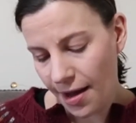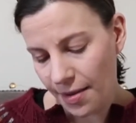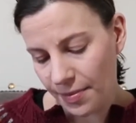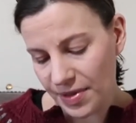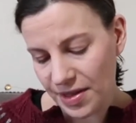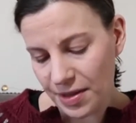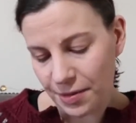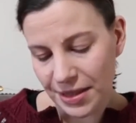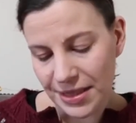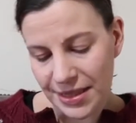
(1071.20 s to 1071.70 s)

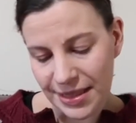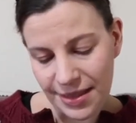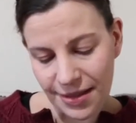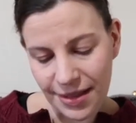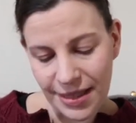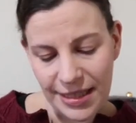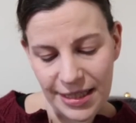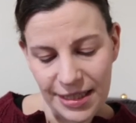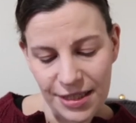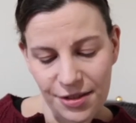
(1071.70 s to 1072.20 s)
So I
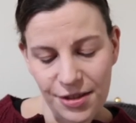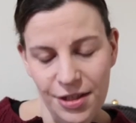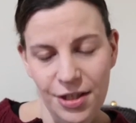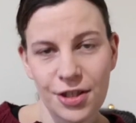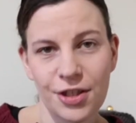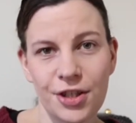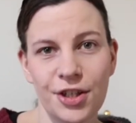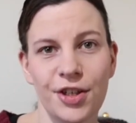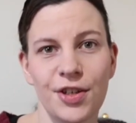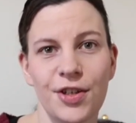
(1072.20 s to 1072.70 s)
decided to
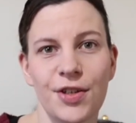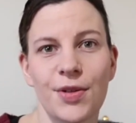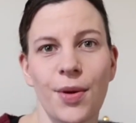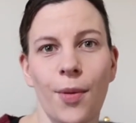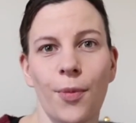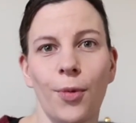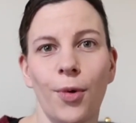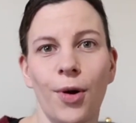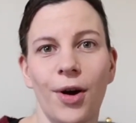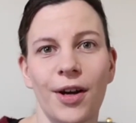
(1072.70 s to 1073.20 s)
choose
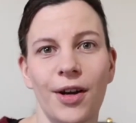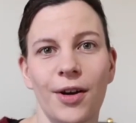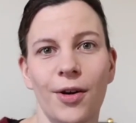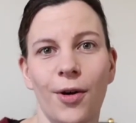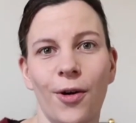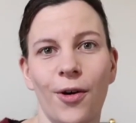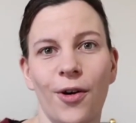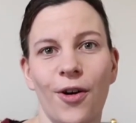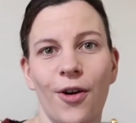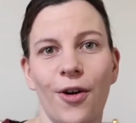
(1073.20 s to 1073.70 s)
one
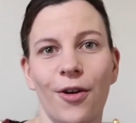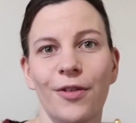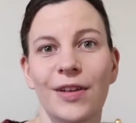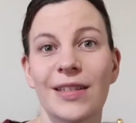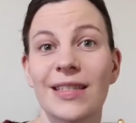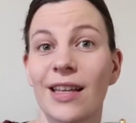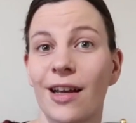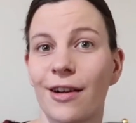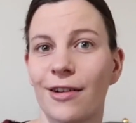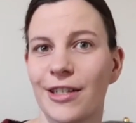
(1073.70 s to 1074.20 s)
of
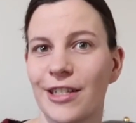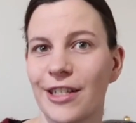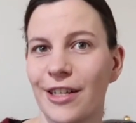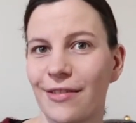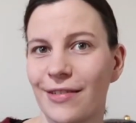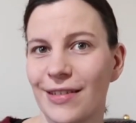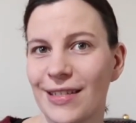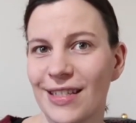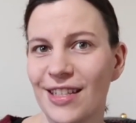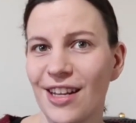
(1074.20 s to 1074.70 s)
Sarah
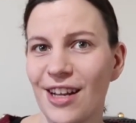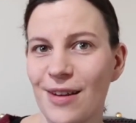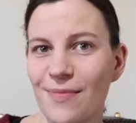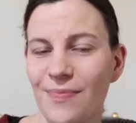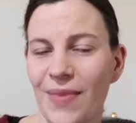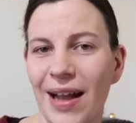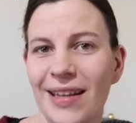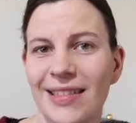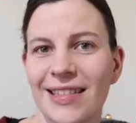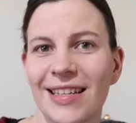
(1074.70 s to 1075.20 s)
Shearer's gnome
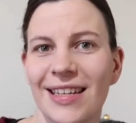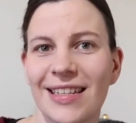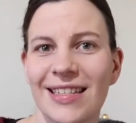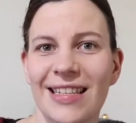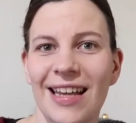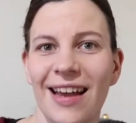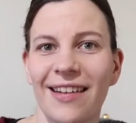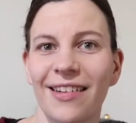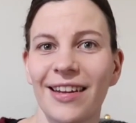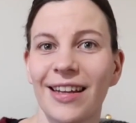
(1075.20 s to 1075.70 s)
patterns,
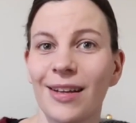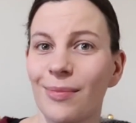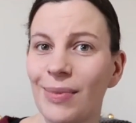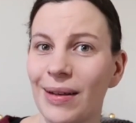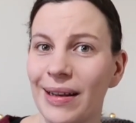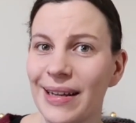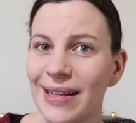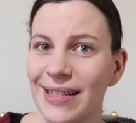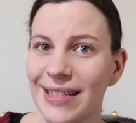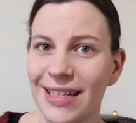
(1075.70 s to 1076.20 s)
and I
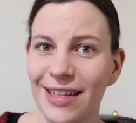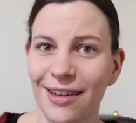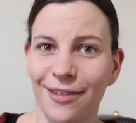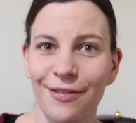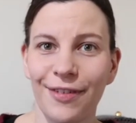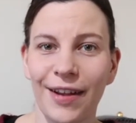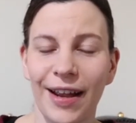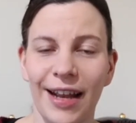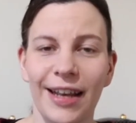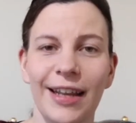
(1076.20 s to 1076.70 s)
completed it
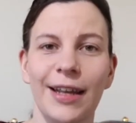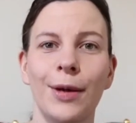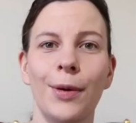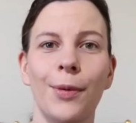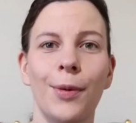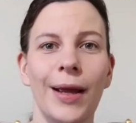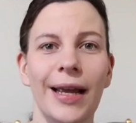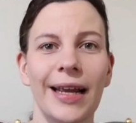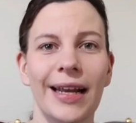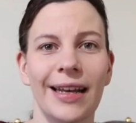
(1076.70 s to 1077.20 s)
fairly
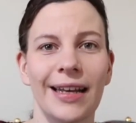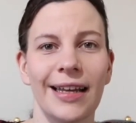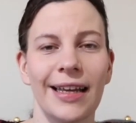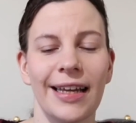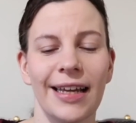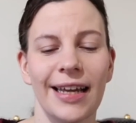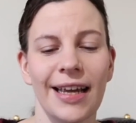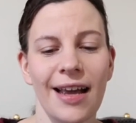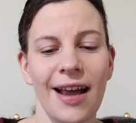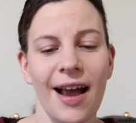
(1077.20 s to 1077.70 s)

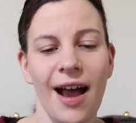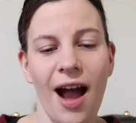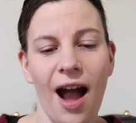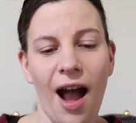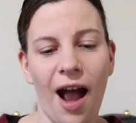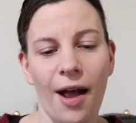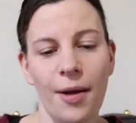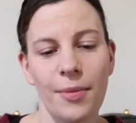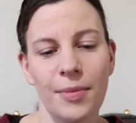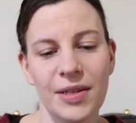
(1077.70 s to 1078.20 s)
quickly.
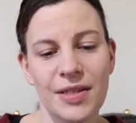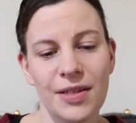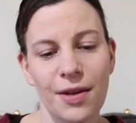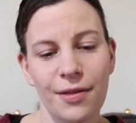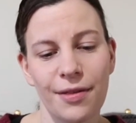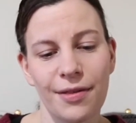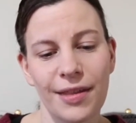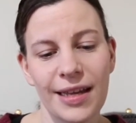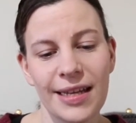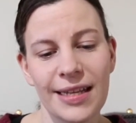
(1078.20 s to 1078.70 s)
So
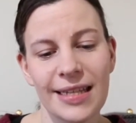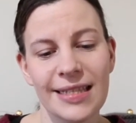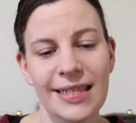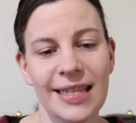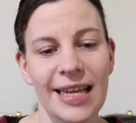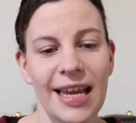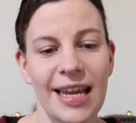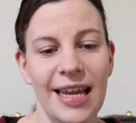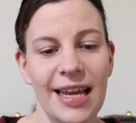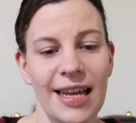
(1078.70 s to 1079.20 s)
this
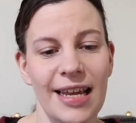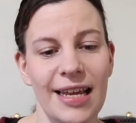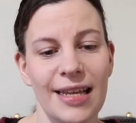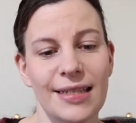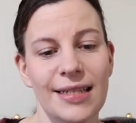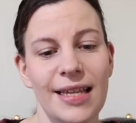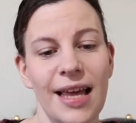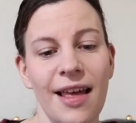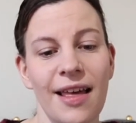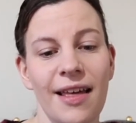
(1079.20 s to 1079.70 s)

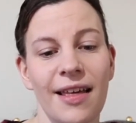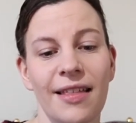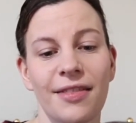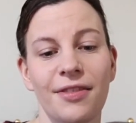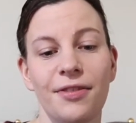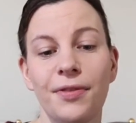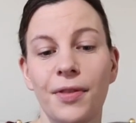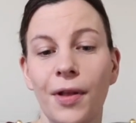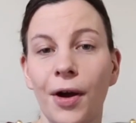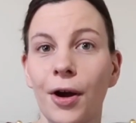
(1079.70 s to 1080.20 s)
is
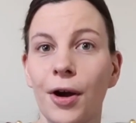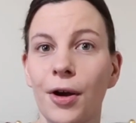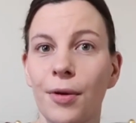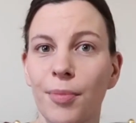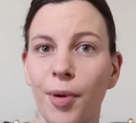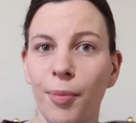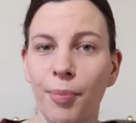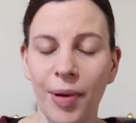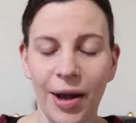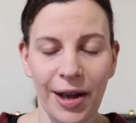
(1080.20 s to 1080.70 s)

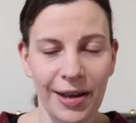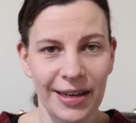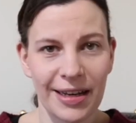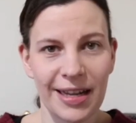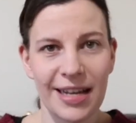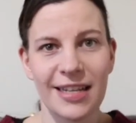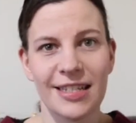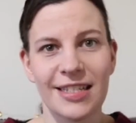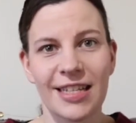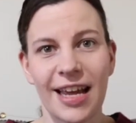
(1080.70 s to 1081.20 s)
Gnome, pun
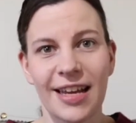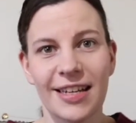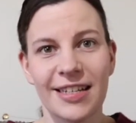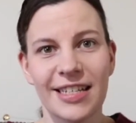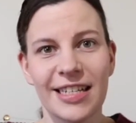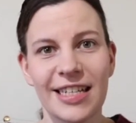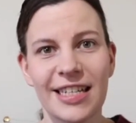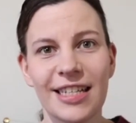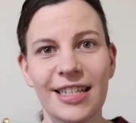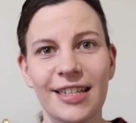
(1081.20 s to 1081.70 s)

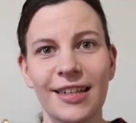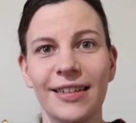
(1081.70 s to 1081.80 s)
intended,